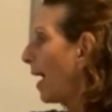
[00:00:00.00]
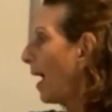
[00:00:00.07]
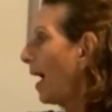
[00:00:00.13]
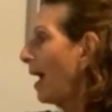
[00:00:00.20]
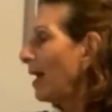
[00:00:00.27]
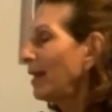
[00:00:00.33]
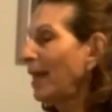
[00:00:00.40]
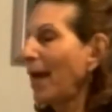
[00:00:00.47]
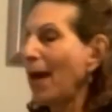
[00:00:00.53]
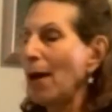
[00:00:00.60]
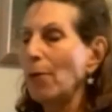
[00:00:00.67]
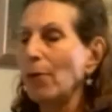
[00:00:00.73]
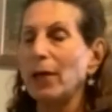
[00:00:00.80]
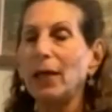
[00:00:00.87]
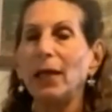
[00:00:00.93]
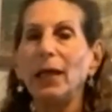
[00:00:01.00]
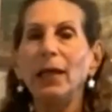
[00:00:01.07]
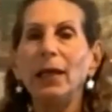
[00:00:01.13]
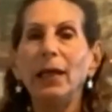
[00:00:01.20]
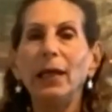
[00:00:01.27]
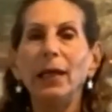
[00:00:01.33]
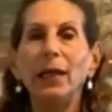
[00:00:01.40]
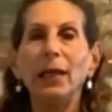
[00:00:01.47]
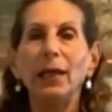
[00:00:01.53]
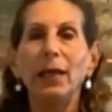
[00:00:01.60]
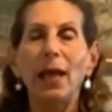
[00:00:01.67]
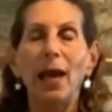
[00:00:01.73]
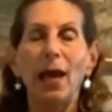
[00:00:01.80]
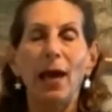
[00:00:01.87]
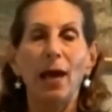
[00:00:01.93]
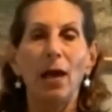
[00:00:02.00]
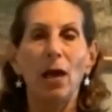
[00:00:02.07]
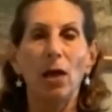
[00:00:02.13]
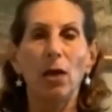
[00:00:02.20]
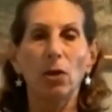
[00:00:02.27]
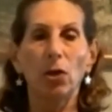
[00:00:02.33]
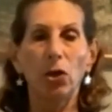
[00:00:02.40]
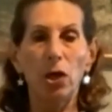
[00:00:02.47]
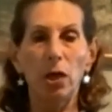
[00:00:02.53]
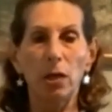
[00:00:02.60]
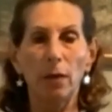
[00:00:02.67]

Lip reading: And now inhale. Good.